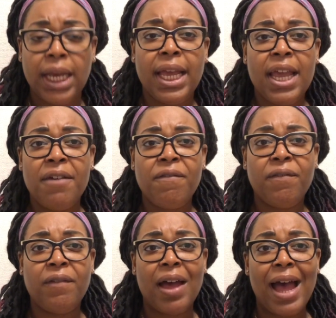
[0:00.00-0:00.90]

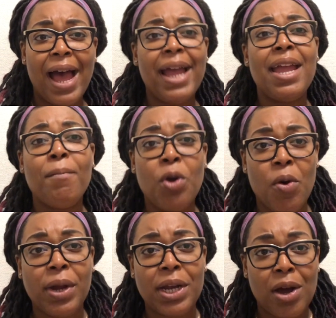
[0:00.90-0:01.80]
if I am
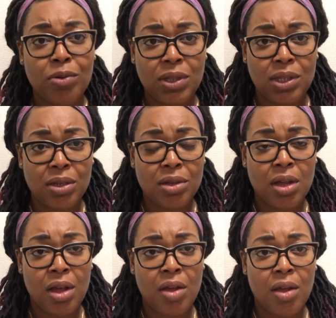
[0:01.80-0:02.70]
going out
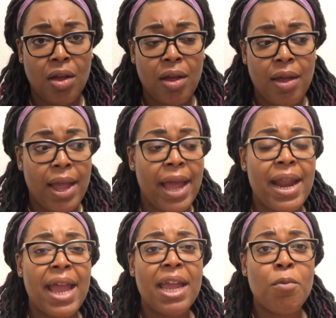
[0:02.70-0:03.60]
and
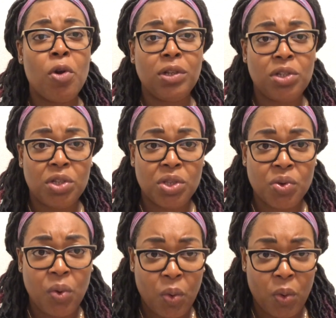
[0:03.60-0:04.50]
I am going to the
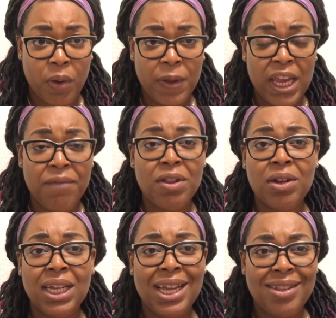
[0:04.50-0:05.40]
school, even though
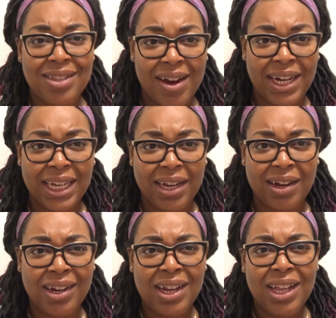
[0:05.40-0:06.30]
the kids aren't
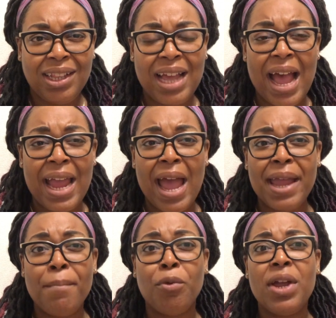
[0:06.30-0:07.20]
there, I
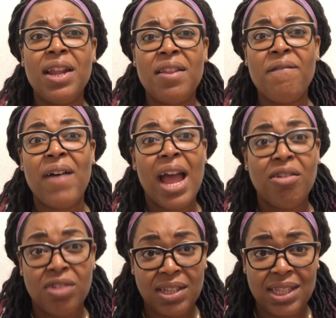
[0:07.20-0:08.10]
am bringing the
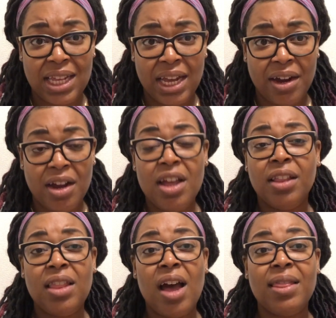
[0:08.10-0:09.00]
virus there.
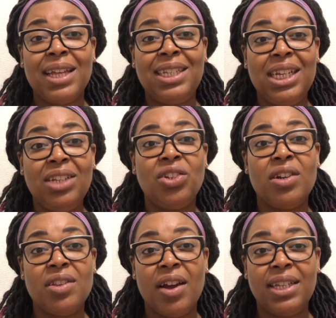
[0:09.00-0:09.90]
The other
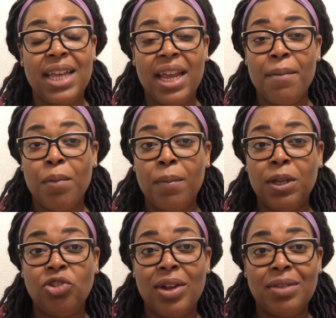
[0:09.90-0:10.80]
teachers are taking
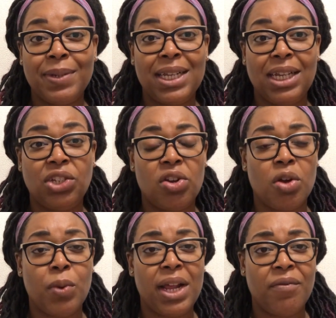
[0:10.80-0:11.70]
public transportation
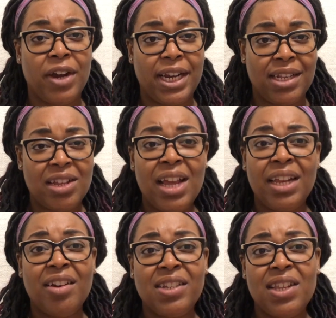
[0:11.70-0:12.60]
or whatever it is.
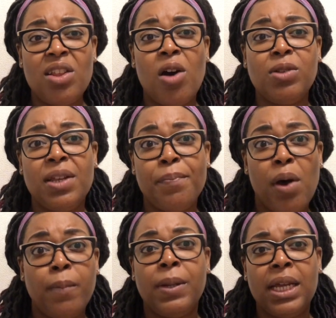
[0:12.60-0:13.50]
They're still out in
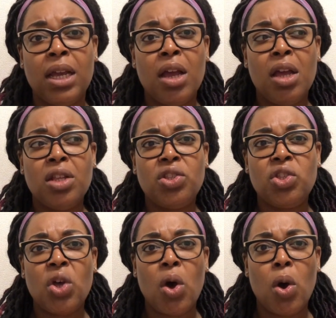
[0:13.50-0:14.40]
public.
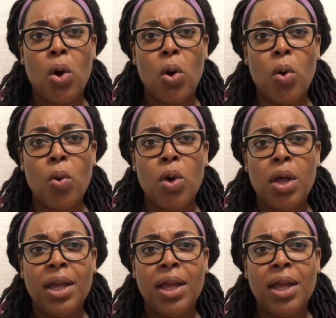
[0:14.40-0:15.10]
So